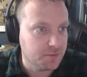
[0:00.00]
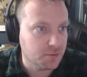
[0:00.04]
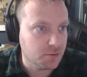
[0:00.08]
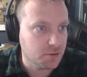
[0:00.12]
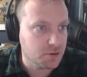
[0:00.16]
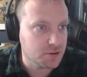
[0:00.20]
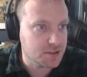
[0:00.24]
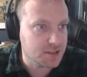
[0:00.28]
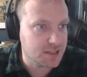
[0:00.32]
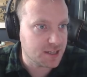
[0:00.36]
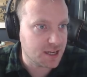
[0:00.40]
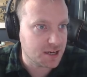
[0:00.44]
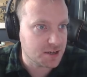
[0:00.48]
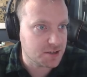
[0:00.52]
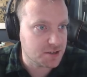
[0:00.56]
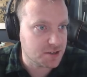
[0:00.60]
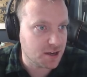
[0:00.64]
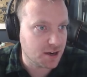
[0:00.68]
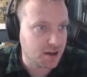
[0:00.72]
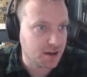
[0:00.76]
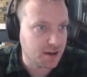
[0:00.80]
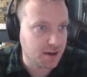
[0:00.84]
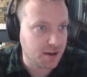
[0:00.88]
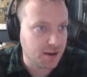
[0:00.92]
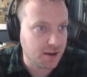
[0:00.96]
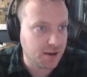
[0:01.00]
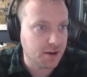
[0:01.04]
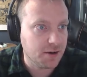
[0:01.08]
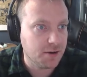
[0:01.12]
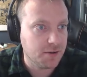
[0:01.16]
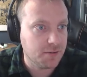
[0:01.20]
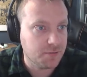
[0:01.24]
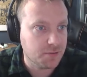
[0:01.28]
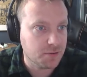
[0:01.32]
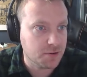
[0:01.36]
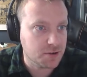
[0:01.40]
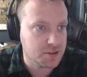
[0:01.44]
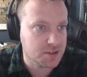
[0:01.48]

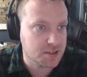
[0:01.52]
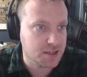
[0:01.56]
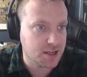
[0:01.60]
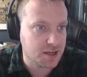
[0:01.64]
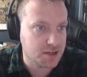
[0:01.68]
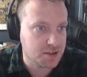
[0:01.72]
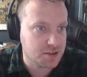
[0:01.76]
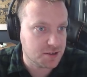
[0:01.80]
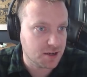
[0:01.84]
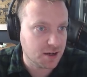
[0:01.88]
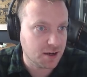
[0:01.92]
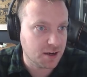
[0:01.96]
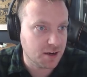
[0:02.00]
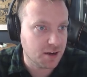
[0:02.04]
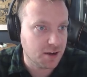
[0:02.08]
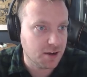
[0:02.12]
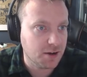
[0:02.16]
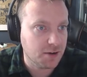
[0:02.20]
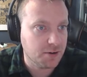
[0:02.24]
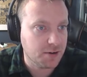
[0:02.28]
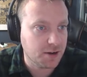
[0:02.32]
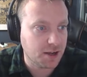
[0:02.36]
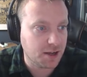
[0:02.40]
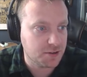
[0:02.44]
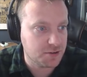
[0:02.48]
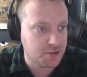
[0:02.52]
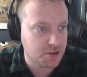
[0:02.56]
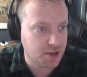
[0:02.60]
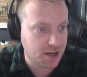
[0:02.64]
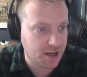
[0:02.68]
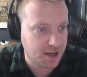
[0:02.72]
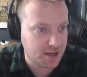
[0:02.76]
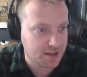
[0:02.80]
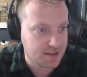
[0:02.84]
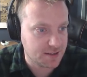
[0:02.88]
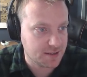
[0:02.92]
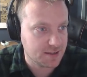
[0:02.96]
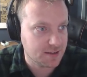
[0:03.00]
/socket.io
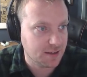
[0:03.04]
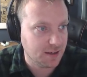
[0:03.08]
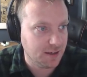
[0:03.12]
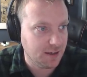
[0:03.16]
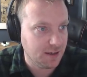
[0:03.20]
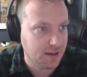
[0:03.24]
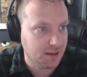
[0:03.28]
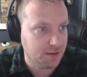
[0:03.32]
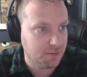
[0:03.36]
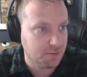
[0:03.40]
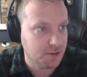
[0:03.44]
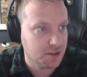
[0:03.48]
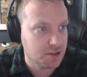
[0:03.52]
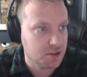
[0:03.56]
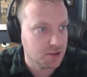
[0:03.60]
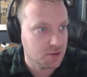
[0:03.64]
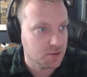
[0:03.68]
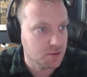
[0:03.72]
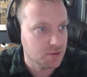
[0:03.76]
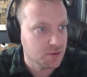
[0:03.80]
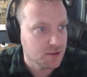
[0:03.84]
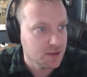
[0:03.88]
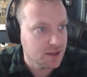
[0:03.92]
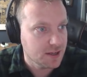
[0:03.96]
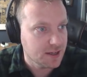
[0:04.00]
/socket.io.js. And we do,